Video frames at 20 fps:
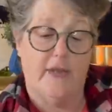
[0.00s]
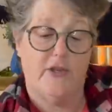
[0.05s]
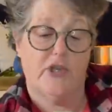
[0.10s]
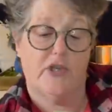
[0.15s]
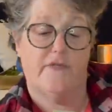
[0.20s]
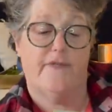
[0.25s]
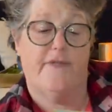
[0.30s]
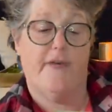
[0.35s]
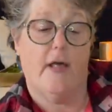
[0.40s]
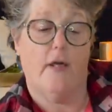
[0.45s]

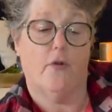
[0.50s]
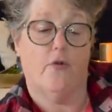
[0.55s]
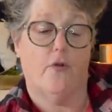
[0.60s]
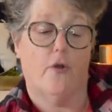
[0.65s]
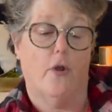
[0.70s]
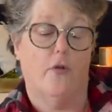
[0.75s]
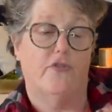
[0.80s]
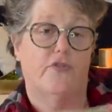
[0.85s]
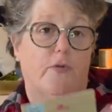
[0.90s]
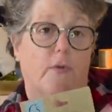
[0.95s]
just
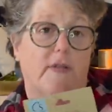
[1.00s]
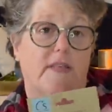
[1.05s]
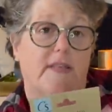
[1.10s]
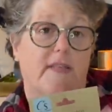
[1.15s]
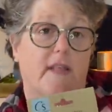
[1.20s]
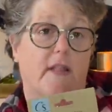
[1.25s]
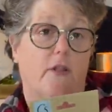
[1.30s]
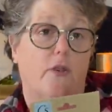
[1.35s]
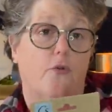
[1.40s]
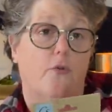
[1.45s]
Velcro, so it's
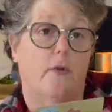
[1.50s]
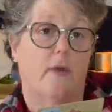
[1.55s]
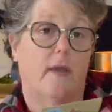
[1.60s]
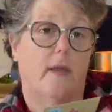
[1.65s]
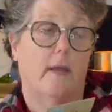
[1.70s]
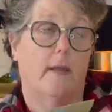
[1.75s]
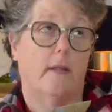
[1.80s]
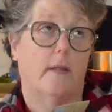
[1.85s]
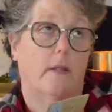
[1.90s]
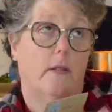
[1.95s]
the loop,
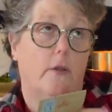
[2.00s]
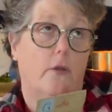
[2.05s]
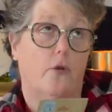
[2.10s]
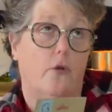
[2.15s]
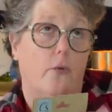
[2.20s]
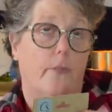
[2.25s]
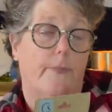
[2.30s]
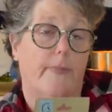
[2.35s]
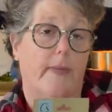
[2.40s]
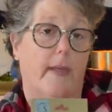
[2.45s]

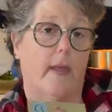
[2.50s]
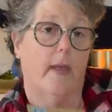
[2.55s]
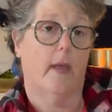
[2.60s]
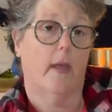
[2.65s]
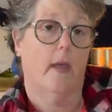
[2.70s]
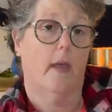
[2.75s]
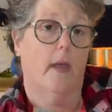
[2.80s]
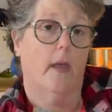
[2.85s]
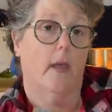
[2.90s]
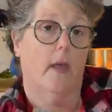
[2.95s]
loop
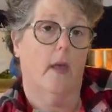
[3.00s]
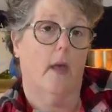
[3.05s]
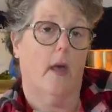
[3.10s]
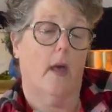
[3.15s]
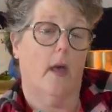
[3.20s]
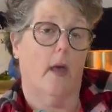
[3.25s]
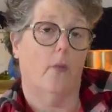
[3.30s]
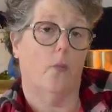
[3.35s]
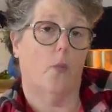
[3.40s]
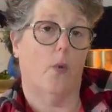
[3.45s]

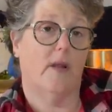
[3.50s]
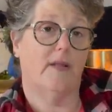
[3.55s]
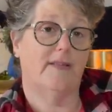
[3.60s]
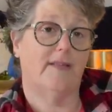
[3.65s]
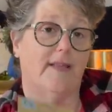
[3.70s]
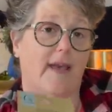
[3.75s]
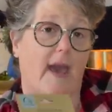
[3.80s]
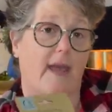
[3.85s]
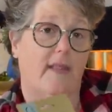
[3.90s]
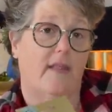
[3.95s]
on one
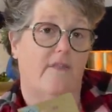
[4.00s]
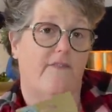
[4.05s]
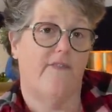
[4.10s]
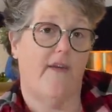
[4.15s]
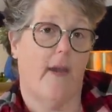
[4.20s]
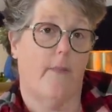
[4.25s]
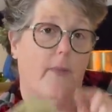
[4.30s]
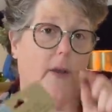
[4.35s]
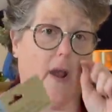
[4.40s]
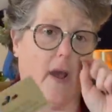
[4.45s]
side and the
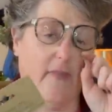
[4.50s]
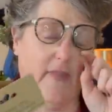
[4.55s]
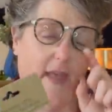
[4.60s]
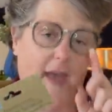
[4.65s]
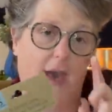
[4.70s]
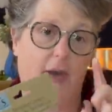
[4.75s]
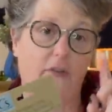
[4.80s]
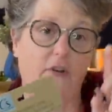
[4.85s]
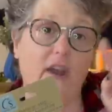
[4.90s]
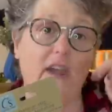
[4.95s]
fabric on the
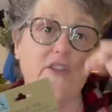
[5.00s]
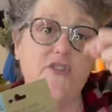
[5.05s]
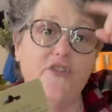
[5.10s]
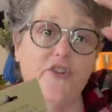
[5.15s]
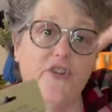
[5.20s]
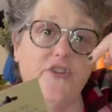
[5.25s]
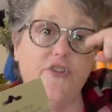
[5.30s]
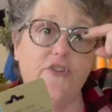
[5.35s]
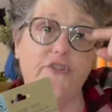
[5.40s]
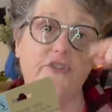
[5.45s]
other, and you
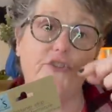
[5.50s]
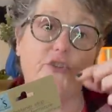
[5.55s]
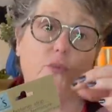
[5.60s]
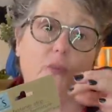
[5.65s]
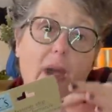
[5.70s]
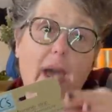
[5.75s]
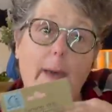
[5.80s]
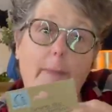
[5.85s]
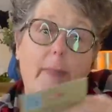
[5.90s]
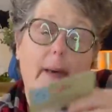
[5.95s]
can use it to
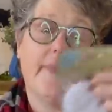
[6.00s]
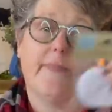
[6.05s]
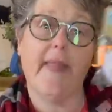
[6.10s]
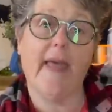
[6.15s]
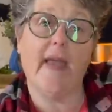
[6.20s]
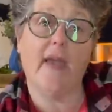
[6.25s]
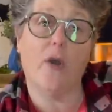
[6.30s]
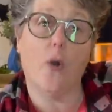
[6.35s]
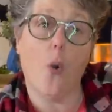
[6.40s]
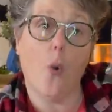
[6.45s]
wrap up
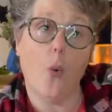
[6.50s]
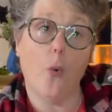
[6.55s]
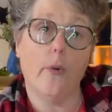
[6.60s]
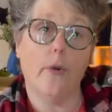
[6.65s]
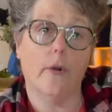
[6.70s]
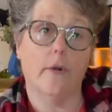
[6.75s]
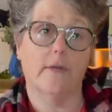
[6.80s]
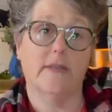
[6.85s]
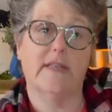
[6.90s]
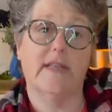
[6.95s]
like
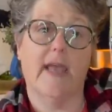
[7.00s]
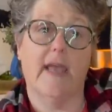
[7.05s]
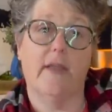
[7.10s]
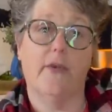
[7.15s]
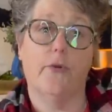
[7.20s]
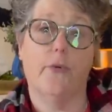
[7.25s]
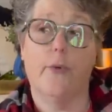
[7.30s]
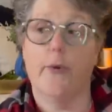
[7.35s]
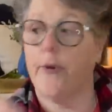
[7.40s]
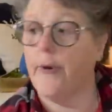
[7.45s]
cords and
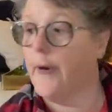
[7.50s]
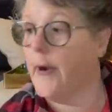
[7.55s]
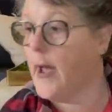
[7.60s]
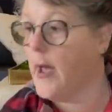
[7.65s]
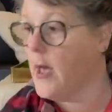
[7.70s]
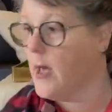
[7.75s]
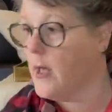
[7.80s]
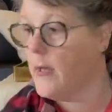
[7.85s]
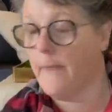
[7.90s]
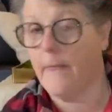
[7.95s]
your
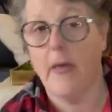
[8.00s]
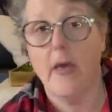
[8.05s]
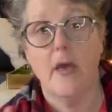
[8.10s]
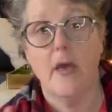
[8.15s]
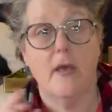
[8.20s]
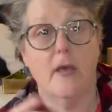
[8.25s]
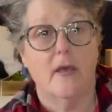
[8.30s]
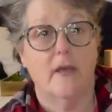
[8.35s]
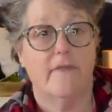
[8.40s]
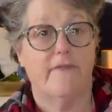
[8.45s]
um,
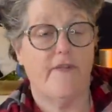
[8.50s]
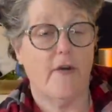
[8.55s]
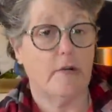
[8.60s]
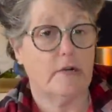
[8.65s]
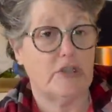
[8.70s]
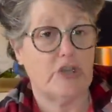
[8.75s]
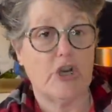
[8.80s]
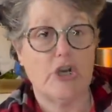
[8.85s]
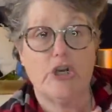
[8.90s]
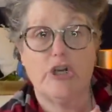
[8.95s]

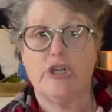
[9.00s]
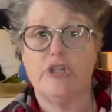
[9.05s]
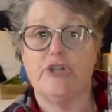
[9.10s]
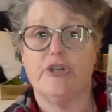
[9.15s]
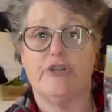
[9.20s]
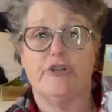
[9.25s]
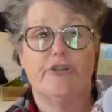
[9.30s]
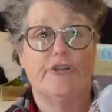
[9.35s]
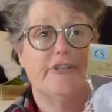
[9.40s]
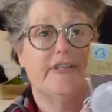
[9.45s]
phone
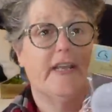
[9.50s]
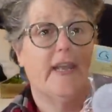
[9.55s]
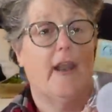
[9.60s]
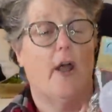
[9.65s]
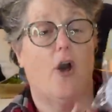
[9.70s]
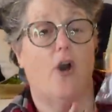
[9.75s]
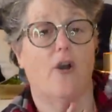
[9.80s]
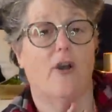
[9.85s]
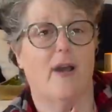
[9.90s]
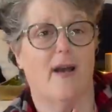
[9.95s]
chargers and
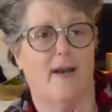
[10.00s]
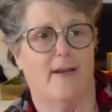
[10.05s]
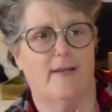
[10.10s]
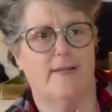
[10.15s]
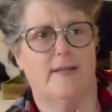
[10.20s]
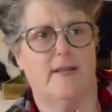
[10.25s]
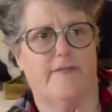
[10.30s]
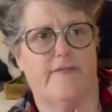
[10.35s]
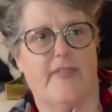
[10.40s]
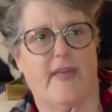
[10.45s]
all
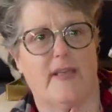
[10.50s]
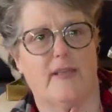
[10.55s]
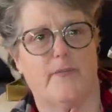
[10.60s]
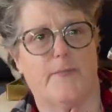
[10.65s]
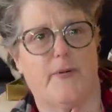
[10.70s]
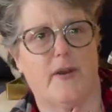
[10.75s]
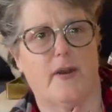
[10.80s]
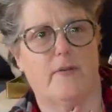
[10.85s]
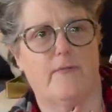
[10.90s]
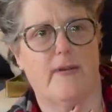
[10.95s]
kinds of things.
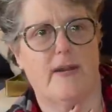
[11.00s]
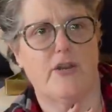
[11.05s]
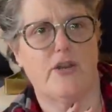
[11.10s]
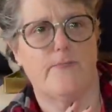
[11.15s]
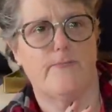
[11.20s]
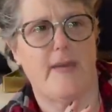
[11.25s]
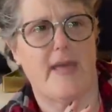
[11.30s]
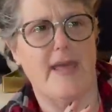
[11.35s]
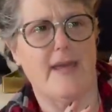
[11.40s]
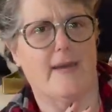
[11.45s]
Put it around your
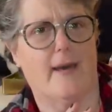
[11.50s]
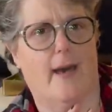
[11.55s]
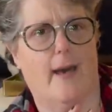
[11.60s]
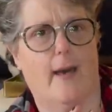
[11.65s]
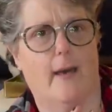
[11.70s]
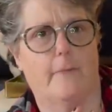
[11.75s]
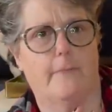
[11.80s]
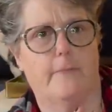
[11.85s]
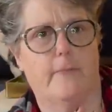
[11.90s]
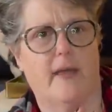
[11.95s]

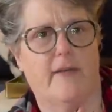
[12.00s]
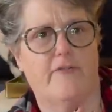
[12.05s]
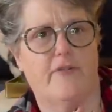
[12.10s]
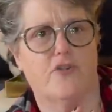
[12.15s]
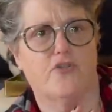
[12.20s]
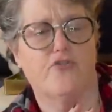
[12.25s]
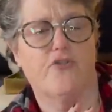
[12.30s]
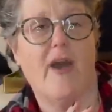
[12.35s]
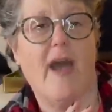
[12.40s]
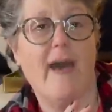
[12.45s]
makeup if you're
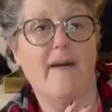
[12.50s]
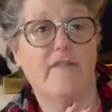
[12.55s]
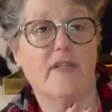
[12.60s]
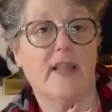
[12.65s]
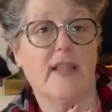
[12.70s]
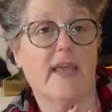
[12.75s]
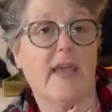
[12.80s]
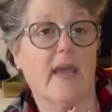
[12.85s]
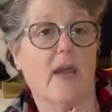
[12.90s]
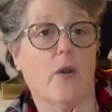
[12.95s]

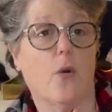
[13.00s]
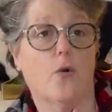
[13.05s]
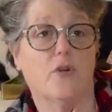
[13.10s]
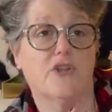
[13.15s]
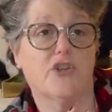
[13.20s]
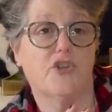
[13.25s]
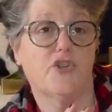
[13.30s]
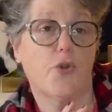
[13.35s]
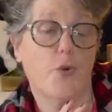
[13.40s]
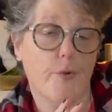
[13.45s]
traveling or
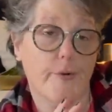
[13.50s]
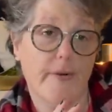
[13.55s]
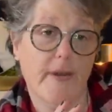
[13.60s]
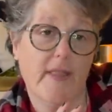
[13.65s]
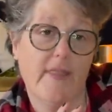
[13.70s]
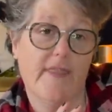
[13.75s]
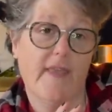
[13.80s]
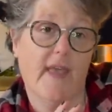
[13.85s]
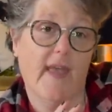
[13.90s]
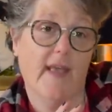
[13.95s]
storing
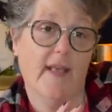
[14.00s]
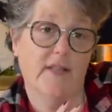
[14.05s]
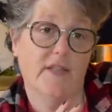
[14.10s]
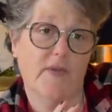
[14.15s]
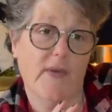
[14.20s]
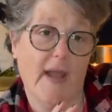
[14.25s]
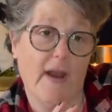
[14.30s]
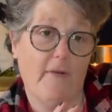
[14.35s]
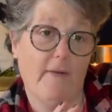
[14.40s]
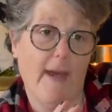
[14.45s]
things. So
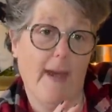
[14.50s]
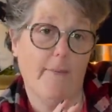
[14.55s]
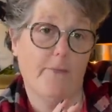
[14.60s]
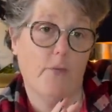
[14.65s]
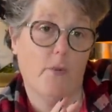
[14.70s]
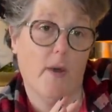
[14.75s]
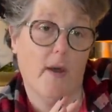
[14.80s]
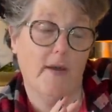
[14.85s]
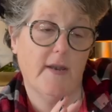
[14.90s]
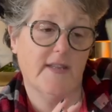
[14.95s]
I grabbed
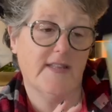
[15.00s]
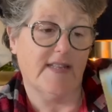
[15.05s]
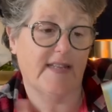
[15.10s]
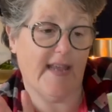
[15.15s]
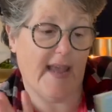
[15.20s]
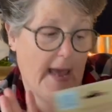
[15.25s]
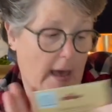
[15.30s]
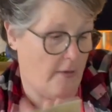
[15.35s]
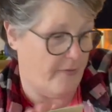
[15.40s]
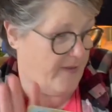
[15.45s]
one to see
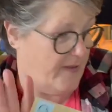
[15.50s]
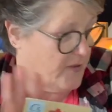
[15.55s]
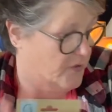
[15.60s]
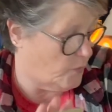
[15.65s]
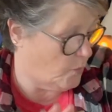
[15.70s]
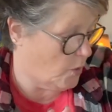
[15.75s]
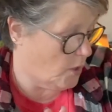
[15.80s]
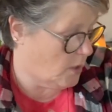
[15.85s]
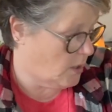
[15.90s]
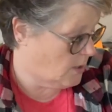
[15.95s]
how this
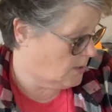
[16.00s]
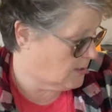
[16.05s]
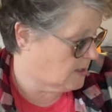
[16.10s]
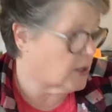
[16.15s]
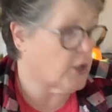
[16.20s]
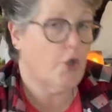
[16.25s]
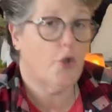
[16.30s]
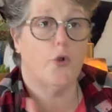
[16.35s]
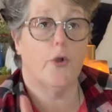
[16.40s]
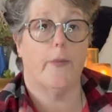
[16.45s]
works.
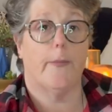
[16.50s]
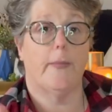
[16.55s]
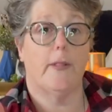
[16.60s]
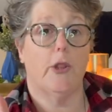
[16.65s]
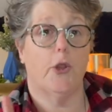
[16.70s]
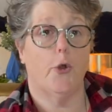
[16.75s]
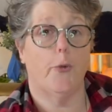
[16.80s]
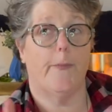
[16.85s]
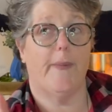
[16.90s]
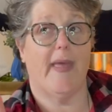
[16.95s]
Loop,
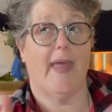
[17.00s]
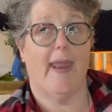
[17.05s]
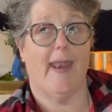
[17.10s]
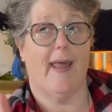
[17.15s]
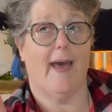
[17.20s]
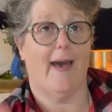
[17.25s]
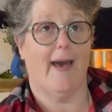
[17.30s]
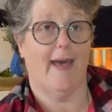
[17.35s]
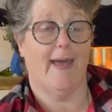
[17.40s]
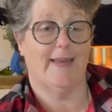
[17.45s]
loop and
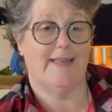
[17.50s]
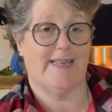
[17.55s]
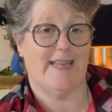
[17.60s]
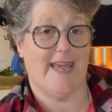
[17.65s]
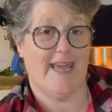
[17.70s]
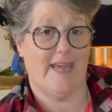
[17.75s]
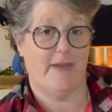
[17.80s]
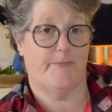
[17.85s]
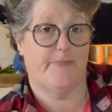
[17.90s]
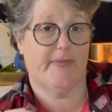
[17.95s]
eye
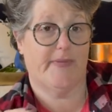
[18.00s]
tape